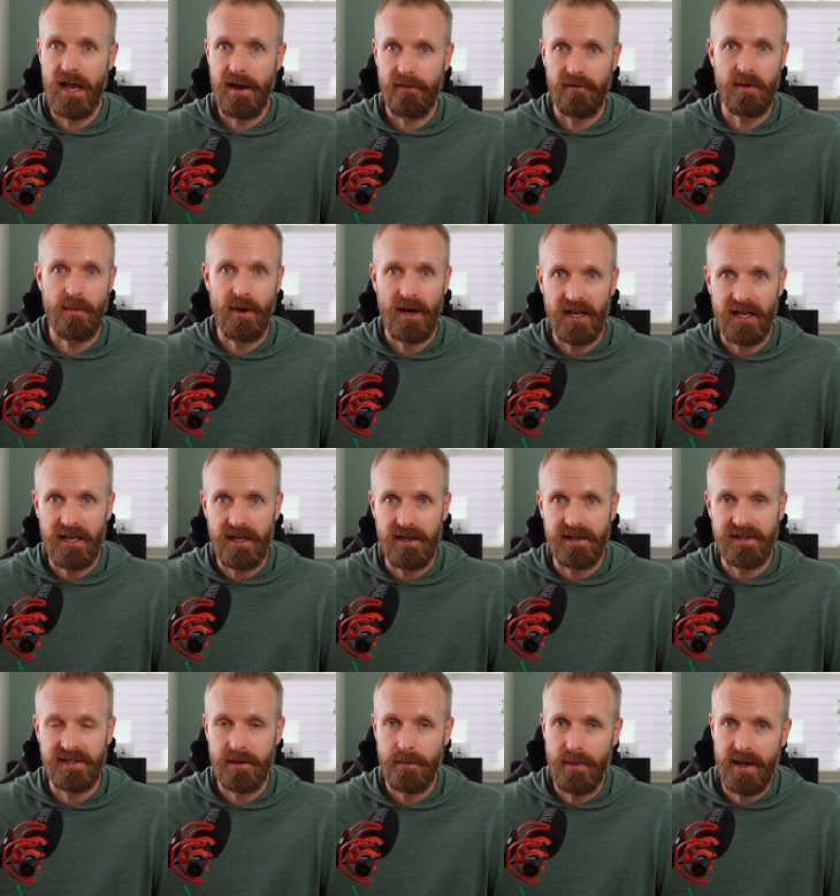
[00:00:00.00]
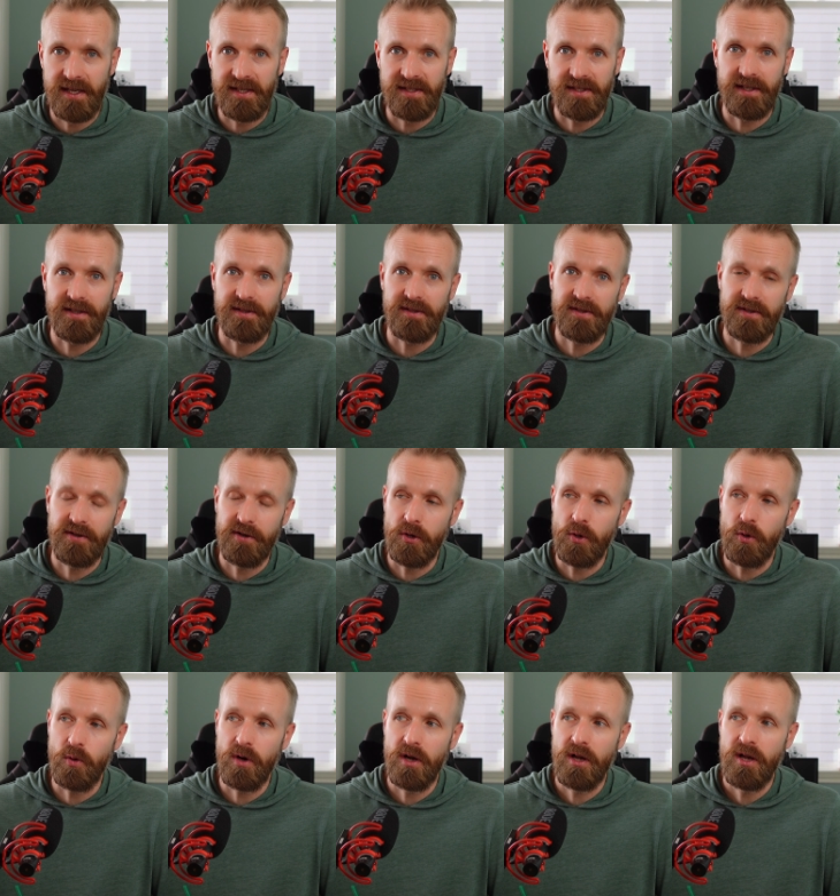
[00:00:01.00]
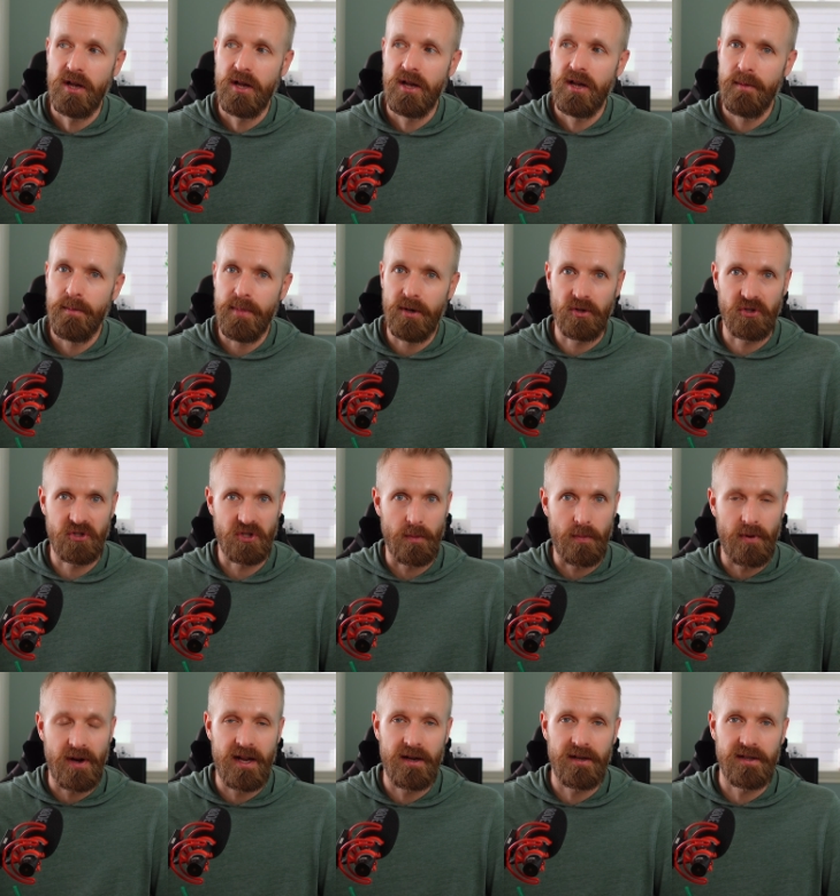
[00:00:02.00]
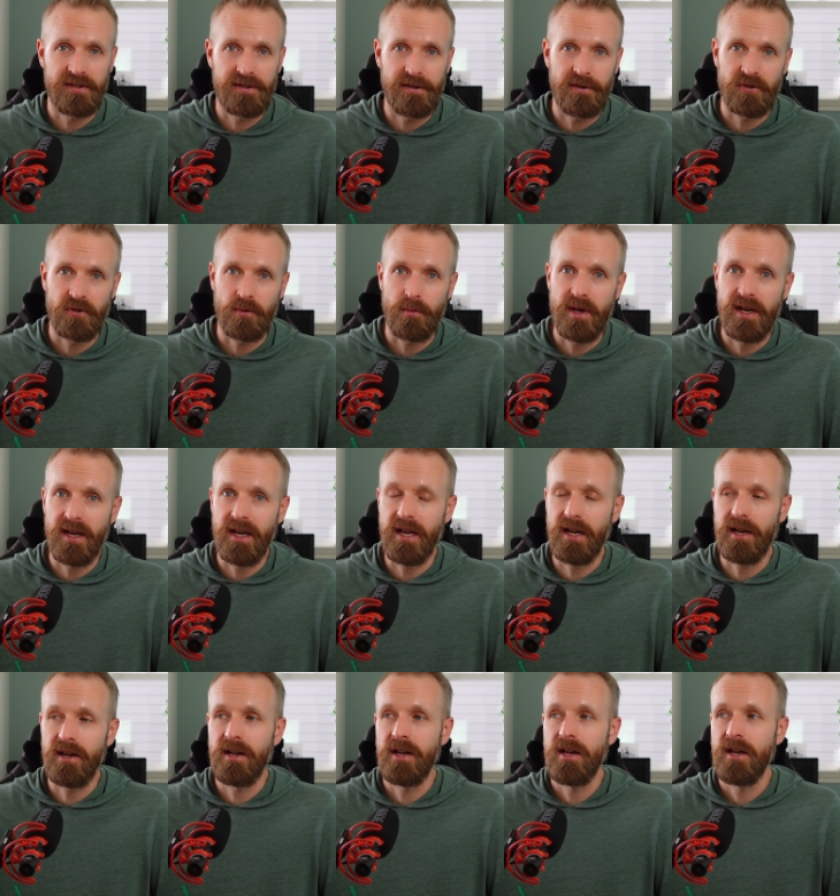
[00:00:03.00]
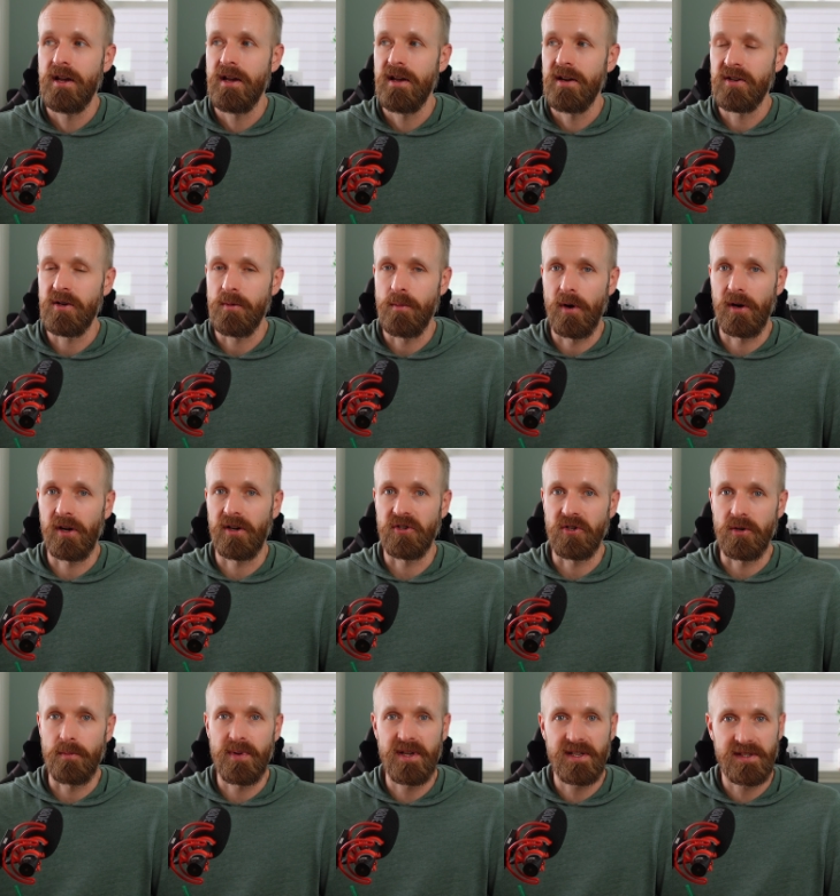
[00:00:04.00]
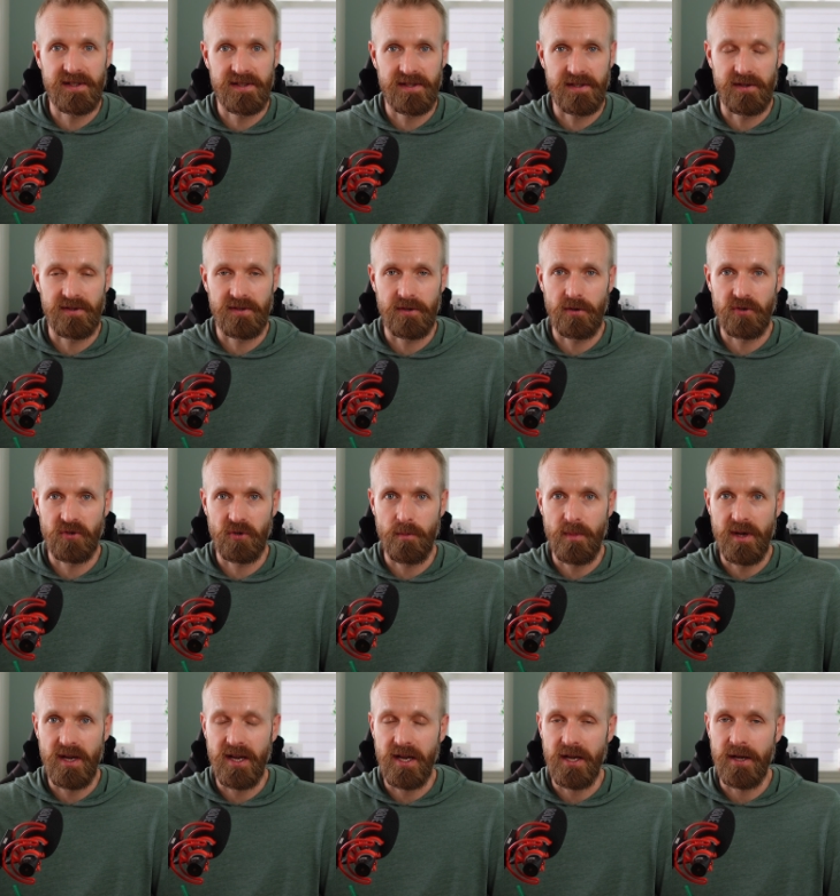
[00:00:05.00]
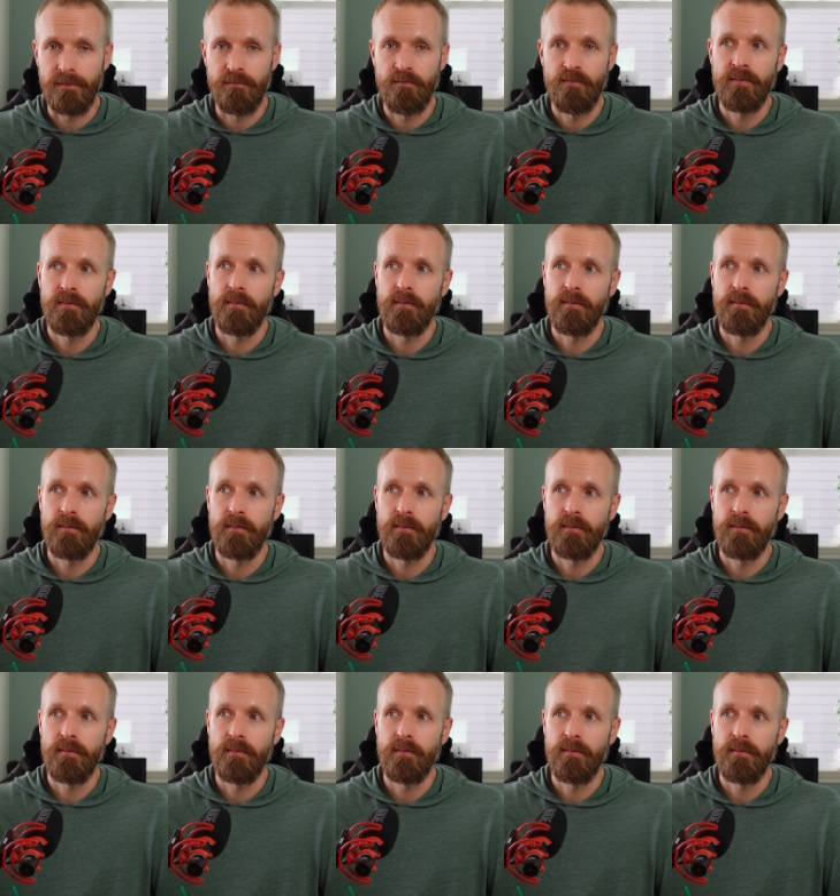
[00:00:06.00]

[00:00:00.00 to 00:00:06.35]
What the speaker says: everybody is. It makes sense to build your brand on social media, to market your business on social media.